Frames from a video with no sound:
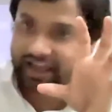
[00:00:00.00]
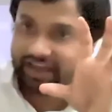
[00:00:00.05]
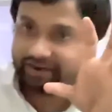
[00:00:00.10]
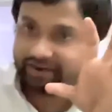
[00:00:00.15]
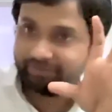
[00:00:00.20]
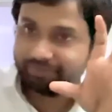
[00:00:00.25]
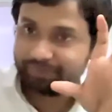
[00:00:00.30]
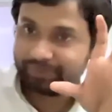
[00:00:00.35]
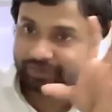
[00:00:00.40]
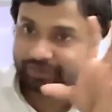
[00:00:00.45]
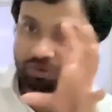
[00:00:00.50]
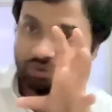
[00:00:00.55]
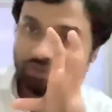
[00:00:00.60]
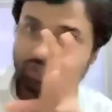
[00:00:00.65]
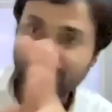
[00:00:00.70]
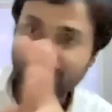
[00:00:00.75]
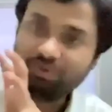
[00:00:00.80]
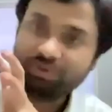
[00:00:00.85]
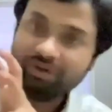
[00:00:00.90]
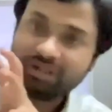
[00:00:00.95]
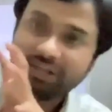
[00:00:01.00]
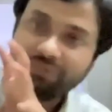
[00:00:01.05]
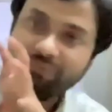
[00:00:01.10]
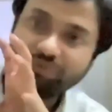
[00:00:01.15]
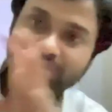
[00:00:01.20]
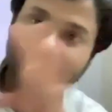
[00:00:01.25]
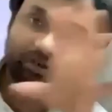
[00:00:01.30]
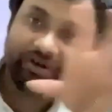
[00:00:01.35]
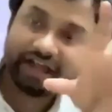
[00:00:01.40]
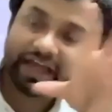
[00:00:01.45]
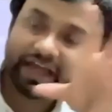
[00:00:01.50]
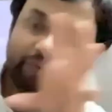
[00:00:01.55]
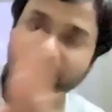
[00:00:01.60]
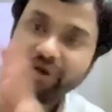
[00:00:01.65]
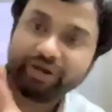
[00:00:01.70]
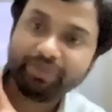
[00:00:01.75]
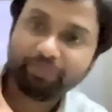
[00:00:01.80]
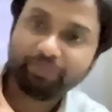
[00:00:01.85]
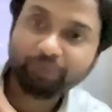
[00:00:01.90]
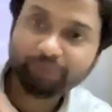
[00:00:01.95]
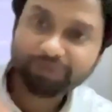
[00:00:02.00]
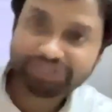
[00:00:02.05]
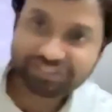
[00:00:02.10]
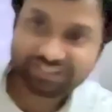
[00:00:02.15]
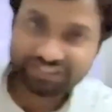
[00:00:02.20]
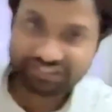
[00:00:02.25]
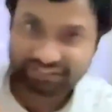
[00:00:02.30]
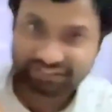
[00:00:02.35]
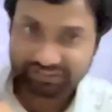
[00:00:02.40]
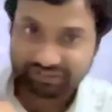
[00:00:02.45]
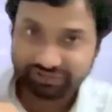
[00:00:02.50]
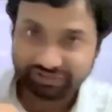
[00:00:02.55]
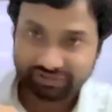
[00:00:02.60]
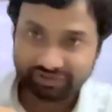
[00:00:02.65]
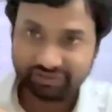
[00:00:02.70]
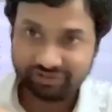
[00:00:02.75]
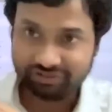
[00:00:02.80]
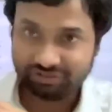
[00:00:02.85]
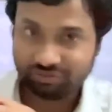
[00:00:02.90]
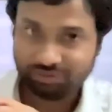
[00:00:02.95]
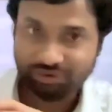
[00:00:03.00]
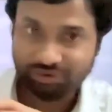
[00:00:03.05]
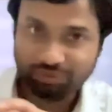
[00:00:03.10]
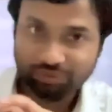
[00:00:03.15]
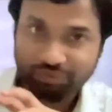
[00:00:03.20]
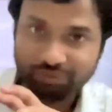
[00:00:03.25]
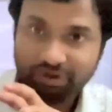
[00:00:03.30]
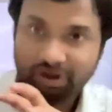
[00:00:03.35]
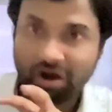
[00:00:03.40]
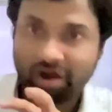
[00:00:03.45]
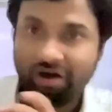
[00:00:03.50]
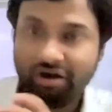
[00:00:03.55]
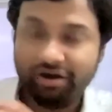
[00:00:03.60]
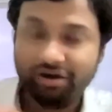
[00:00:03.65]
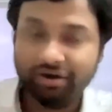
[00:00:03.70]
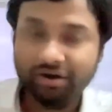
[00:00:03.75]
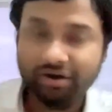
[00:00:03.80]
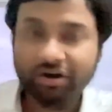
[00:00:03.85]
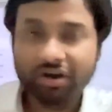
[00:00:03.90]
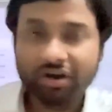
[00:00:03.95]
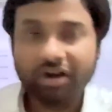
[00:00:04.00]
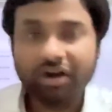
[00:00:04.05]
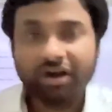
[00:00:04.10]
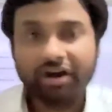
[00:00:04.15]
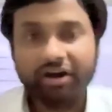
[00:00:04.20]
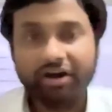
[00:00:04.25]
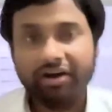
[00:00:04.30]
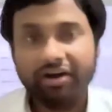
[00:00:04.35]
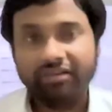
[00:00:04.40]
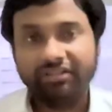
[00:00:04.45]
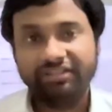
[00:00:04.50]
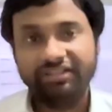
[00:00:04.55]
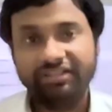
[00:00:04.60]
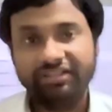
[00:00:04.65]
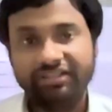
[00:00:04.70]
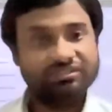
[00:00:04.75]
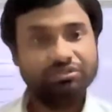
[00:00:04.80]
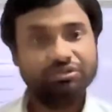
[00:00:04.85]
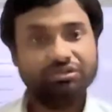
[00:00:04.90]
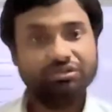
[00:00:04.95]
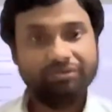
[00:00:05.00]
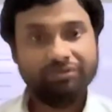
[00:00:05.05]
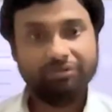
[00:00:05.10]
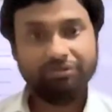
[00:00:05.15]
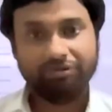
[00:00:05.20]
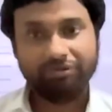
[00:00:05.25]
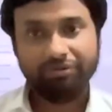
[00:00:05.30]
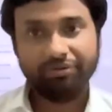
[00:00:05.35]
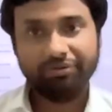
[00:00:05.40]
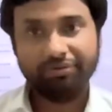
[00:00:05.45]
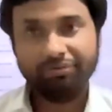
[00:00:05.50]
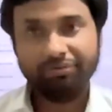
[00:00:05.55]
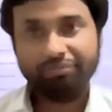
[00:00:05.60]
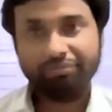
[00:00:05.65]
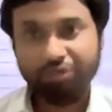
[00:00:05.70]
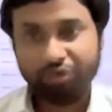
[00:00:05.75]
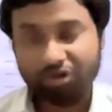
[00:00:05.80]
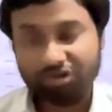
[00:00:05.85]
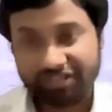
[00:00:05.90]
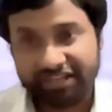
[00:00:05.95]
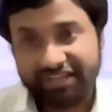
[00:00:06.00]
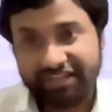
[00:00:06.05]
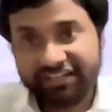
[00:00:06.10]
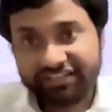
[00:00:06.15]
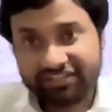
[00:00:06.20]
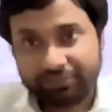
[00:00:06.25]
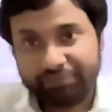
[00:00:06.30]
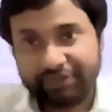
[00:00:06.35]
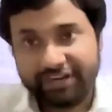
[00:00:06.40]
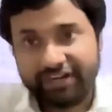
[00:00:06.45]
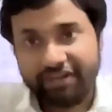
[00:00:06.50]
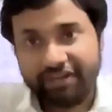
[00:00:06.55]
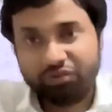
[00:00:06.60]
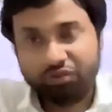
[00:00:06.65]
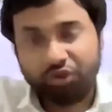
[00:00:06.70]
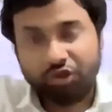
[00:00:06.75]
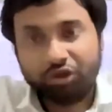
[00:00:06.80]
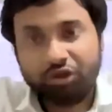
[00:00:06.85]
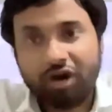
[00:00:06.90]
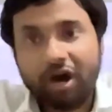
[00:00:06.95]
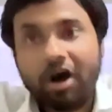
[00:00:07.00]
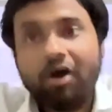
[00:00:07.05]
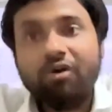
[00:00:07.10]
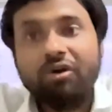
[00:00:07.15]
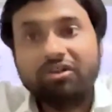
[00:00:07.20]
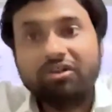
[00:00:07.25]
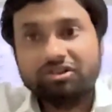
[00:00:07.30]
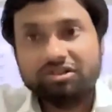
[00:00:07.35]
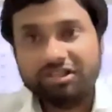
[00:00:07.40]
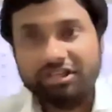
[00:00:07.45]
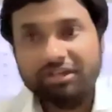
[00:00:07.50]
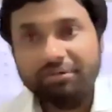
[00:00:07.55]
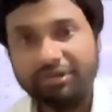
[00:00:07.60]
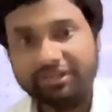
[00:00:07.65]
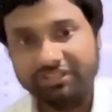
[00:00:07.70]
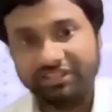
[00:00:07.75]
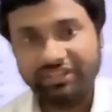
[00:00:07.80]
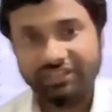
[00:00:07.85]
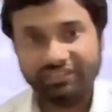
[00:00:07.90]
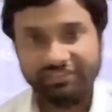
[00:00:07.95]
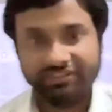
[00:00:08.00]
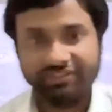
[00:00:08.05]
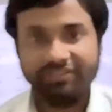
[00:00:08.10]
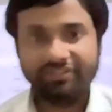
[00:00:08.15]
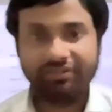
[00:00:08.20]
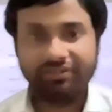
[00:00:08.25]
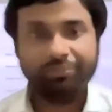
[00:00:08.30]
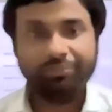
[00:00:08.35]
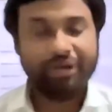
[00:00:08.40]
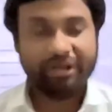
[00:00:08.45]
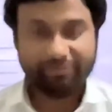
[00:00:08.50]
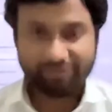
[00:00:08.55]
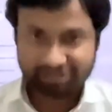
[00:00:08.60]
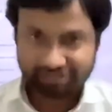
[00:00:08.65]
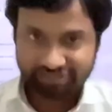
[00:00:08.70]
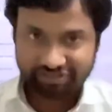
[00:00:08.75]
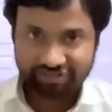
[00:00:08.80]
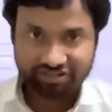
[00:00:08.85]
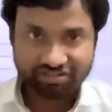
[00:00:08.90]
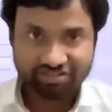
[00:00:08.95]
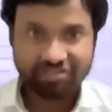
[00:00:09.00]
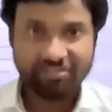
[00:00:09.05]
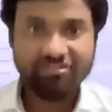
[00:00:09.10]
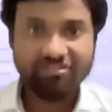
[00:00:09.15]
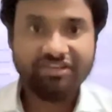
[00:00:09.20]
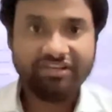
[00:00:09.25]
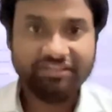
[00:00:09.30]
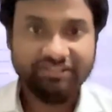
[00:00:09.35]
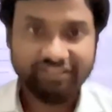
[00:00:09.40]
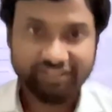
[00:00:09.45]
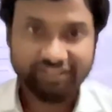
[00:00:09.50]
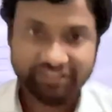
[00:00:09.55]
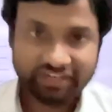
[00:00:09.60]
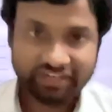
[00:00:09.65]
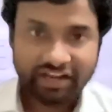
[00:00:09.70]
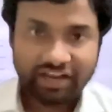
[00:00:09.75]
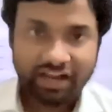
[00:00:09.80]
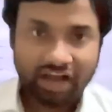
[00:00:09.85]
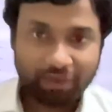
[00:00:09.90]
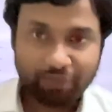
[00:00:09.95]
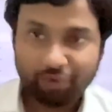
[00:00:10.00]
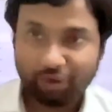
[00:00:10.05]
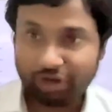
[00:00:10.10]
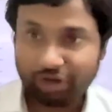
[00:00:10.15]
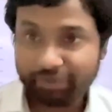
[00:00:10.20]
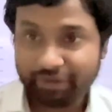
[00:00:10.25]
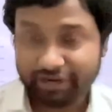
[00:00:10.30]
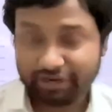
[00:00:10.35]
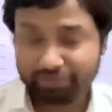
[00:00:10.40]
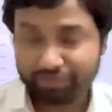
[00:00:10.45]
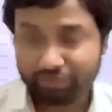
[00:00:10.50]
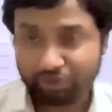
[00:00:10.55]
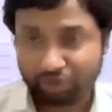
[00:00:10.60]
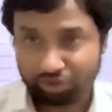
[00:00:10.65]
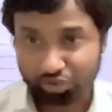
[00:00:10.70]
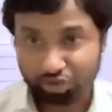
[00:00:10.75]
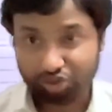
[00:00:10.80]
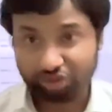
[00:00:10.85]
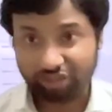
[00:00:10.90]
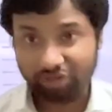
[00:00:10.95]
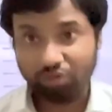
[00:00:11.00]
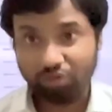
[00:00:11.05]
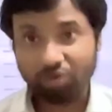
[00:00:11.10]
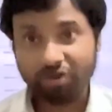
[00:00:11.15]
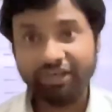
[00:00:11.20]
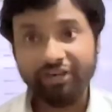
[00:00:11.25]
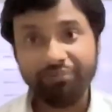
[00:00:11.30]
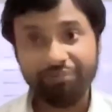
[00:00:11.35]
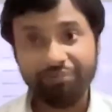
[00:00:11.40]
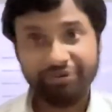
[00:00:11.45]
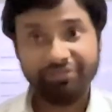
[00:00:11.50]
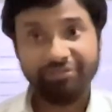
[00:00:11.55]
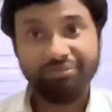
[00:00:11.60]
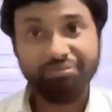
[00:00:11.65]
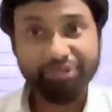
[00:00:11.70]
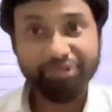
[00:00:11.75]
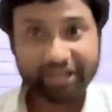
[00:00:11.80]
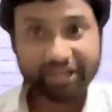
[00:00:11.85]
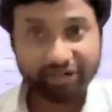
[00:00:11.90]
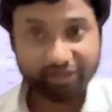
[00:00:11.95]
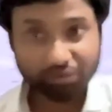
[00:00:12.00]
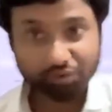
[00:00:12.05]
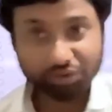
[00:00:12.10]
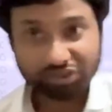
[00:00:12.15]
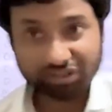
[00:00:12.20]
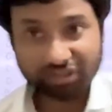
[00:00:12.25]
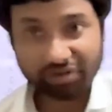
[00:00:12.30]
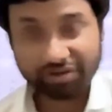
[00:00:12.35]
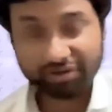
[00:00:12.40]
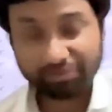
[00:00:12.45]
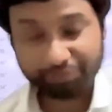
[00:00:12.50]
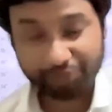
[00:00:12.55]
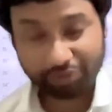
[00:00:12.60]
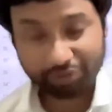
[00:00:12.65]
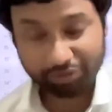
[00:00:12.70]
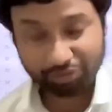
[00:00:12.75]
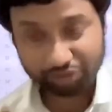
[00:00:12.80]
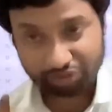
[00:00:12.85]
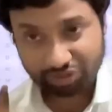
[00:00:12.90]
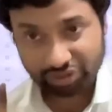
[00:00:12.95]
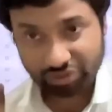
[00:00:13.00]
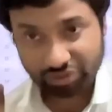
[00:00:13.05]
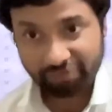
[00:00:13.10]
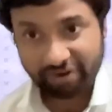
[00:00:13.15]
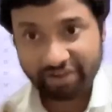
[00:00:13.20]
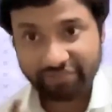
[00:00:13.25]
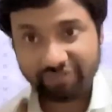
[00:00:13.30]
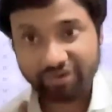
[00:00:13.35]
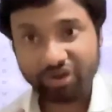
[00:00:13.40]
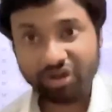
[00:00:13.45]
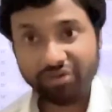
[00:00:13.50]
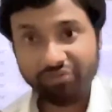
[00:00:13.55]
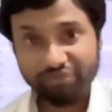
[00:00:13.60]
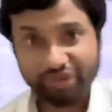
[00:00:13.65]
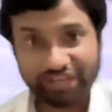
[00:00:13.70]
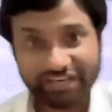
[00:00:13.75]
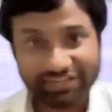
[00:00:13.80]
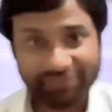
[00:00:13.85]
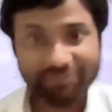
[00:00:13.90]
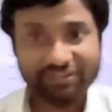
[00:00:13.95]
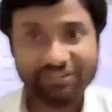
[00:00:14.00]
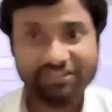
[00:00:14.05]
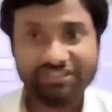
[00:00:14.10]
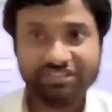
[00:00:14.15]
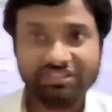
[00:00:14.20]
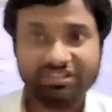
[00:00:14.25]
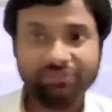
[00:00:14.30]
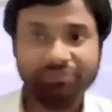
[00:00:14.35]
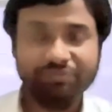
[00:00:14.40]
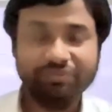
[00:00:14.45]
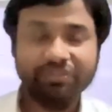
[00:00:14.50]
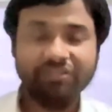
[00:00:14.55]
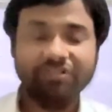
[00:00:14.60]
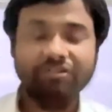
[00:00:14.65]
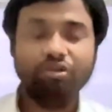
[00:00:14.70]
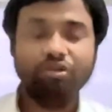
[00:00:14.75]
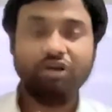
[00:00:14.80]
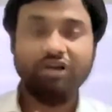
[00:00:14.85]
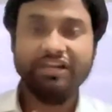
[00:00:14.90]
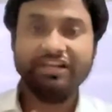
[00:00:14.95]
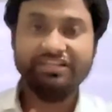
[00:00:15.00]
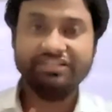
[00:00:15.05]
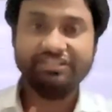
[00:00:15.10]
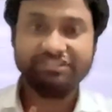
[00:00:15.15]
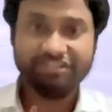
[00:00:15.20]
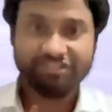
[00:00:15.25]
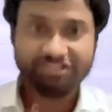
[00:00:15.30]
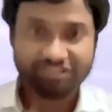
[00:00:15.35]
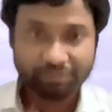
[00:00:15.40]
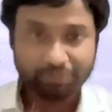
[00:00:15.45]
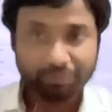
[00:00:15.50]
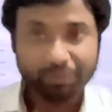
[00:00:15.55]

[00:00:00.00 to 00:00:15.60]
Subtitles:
give you the accurate positioning to you. You are sending some data to the cloud or the server, then the privacy concerns are there. Even if you're using the locally, if they are using the if you are using the Wi-Fi or BLE based system, localization system,